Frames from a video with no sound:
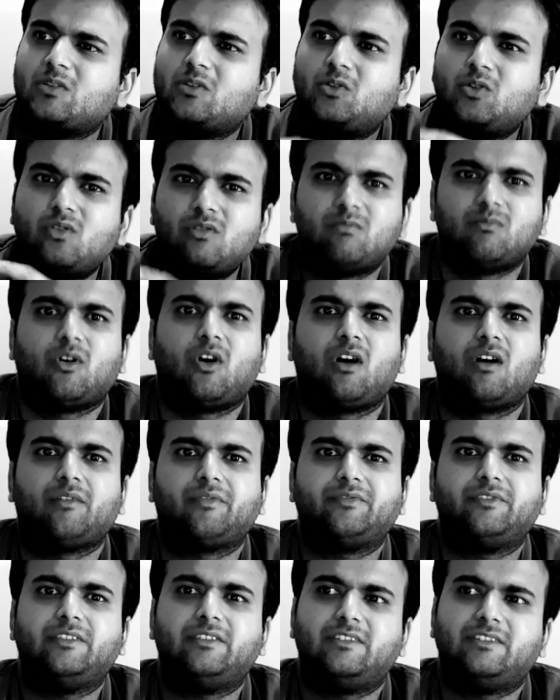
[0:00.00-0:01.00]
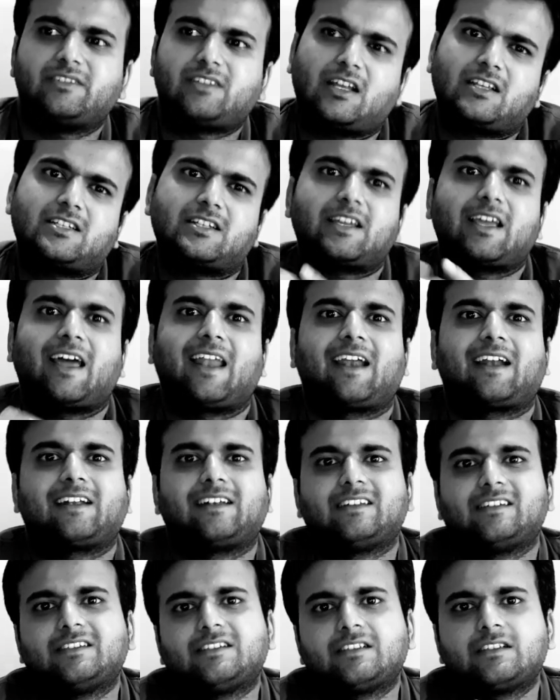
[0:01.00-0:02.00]
doom of such
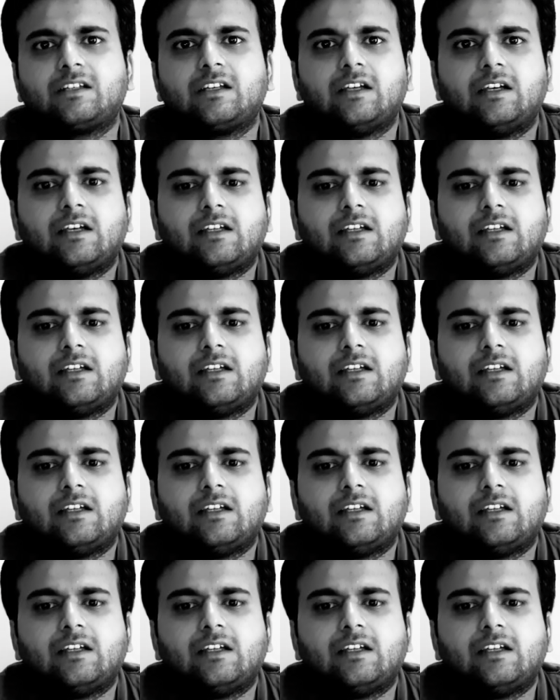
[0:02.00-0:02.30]
characters,